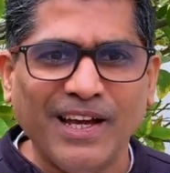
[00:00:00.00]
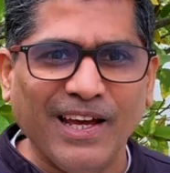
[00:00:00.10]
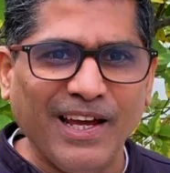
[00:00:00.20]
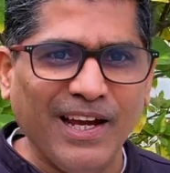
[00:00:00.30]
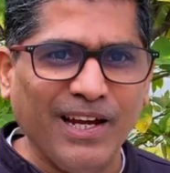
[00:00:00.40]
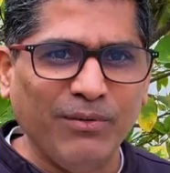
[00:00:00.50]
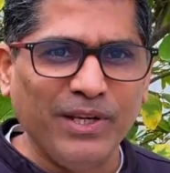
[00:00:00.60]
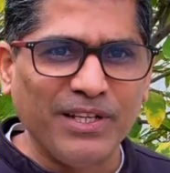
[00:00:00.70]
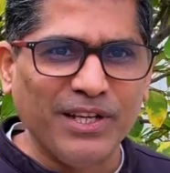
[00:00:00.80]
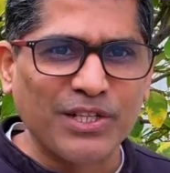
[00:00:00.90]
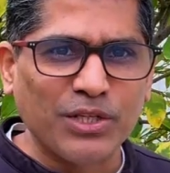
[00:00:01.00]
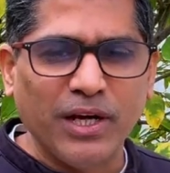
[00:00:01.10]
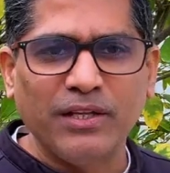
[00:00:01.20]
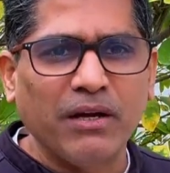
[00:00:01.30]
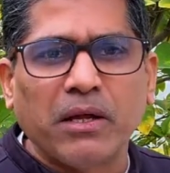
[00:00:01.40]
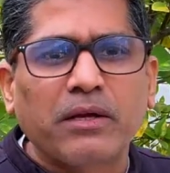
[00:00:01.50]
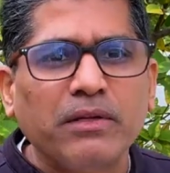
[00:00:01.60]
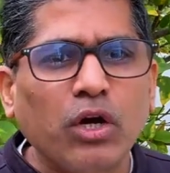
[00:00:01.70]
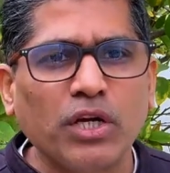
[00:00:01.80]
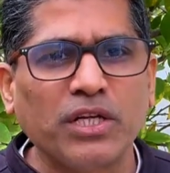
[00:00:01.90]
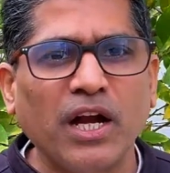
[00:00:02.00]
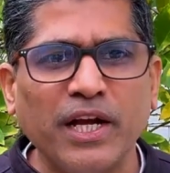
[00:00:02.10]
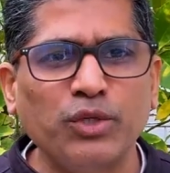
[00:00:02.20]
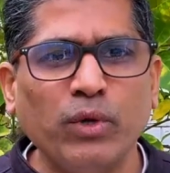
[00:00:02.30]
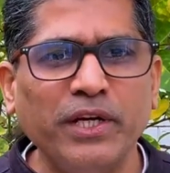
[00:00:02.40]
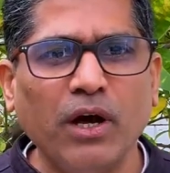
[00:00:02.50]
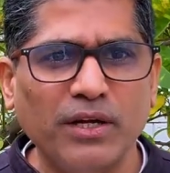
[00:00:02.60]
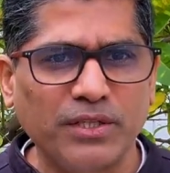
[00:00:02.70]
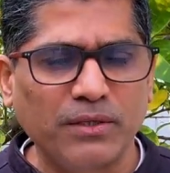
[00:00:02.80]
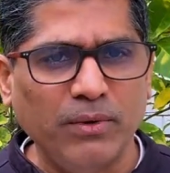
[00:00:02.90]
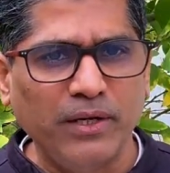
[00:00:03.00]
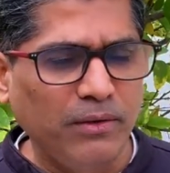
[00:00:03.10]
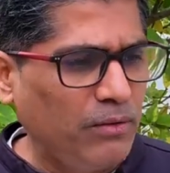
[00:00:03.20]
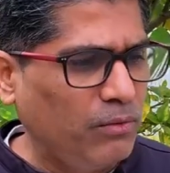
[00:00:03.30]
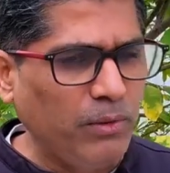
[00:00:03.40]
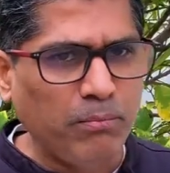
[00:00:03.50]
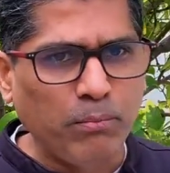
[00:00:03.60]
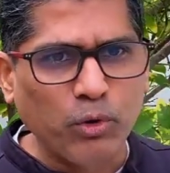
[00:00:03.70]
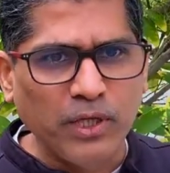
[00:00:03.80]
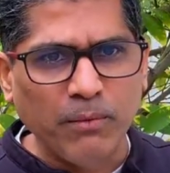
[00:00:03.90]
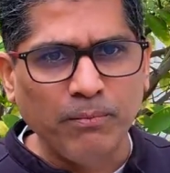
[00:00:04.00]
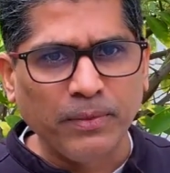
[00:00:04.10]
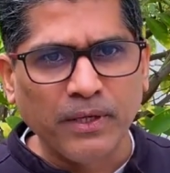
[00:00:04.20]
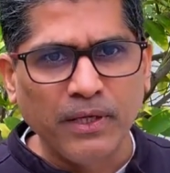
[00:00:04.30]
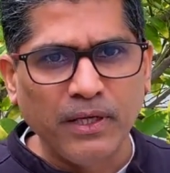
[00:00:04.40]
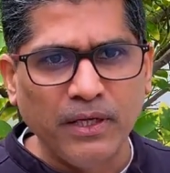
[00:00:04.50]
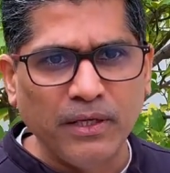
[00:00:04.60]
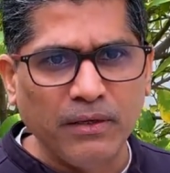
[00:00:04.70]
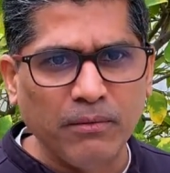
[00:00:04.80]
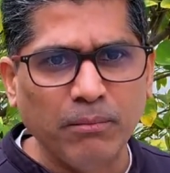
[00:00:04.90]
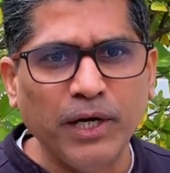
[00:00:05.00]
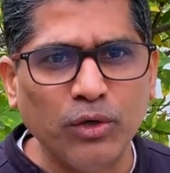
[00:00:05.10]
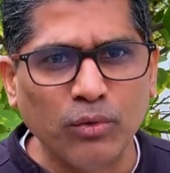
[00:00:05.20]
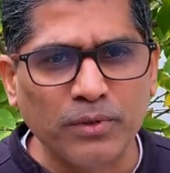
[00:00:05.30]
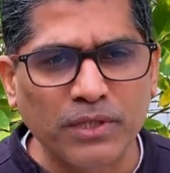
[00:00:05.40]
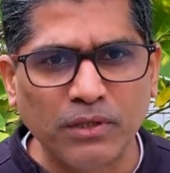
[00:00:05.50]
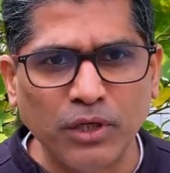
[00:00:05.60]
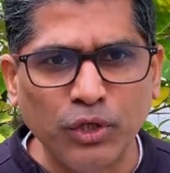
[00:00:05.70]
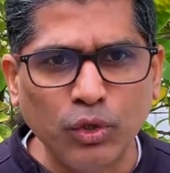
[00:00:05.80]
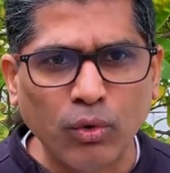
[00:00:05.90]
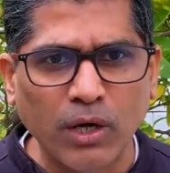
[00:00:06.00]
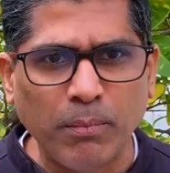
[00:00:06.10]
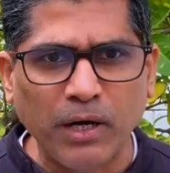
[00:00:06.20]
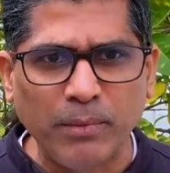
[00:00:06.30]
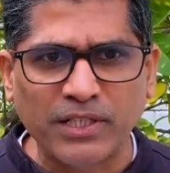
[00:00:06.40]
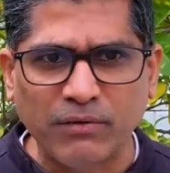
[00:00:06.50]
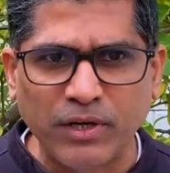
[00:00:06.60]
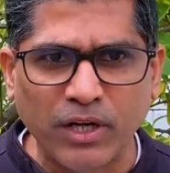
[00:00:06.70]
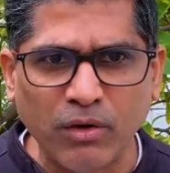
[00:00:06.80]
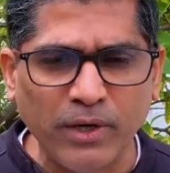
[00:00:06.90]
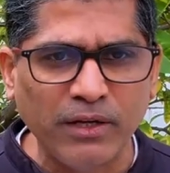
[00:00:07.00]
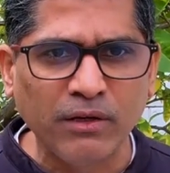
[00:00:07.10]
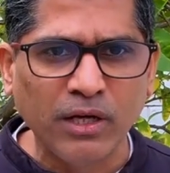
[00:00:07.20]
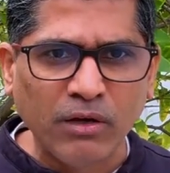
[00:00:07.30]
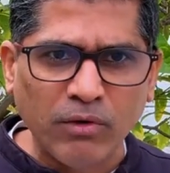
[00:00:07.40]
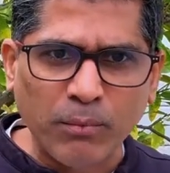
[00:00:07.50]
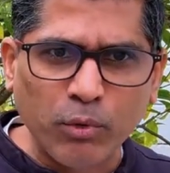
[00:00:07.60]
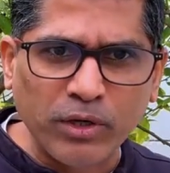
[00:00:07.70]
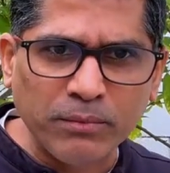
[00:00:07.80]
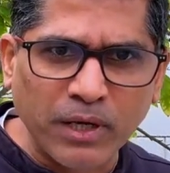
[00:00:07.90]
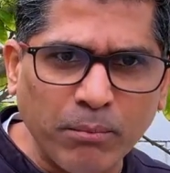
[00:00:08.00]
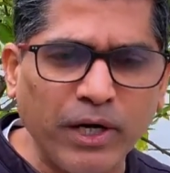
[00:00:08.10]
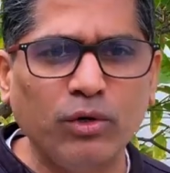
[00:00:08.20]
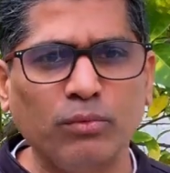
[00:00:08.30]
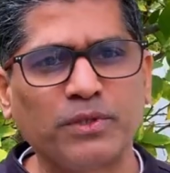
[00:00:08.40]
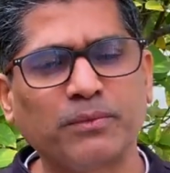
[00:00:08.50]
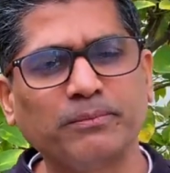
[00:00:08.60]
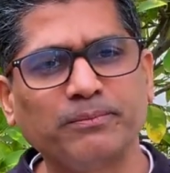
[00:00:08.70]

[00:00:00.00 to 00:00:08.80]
and and they're like they cost $120, right? We put them in bedrooms. The newer apartments that we're renovating, we're putting them in bedrooms.